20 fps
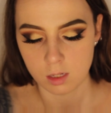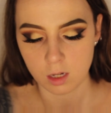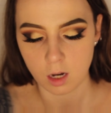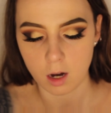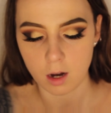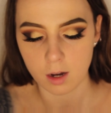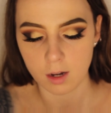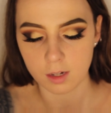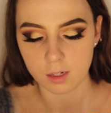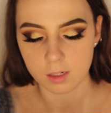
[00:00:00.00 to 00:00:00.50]

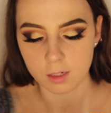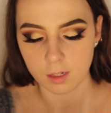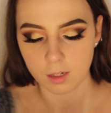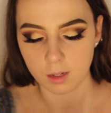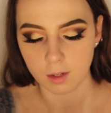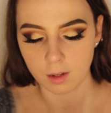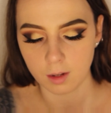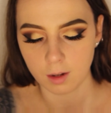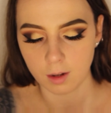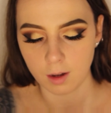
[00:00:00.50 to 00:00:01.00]
Tarte
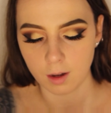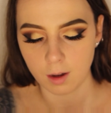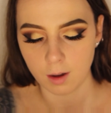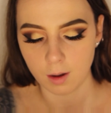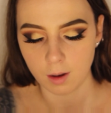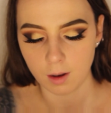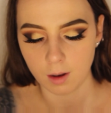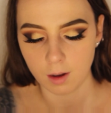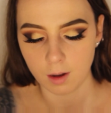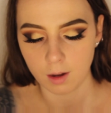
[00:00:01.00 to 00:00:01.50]

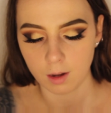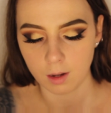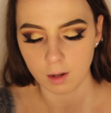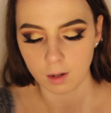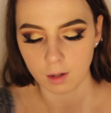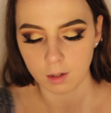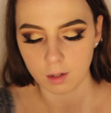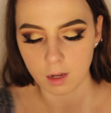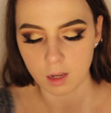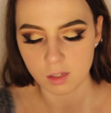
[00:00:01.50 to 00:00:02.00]

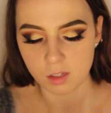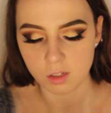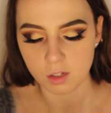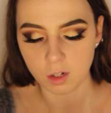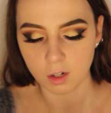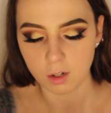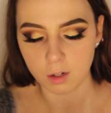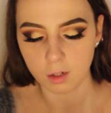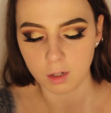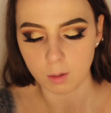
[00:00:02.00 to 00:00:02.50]

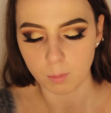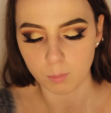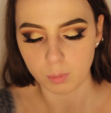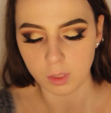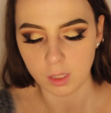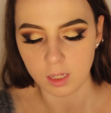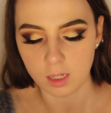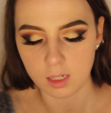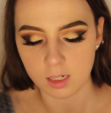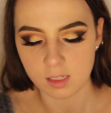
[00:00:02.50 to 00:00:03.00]
Custard
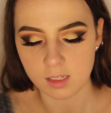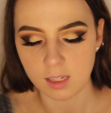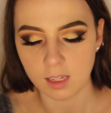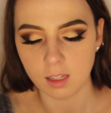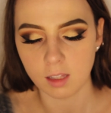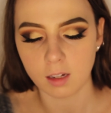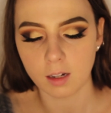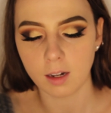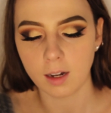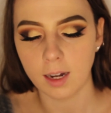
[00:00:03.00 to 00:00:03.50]
Complete
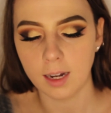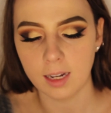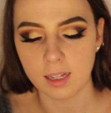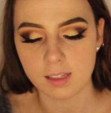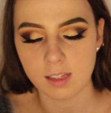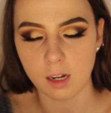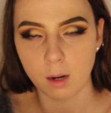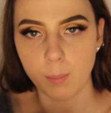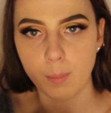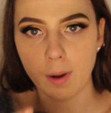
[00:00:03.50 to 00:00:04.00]
Concealer, and
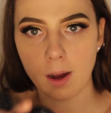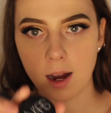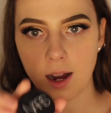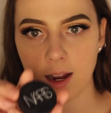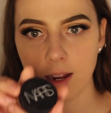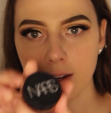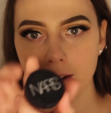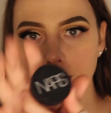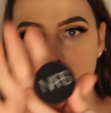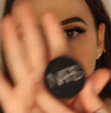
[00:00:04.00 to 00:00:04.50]
it's in a pot.